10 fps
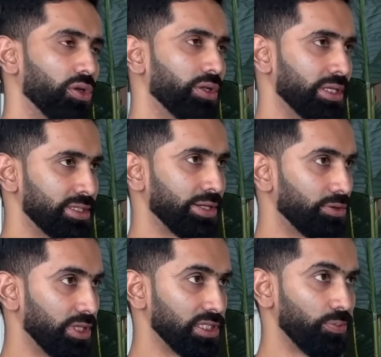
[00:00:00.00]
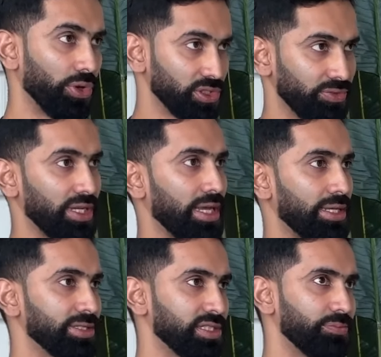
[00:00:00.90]
listening to these points of the
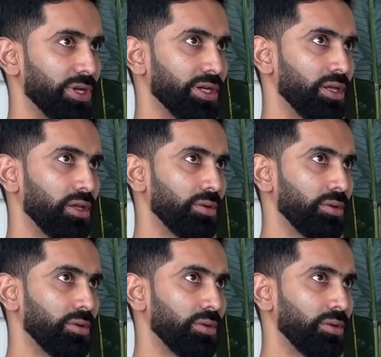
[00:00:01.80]
analysis bit,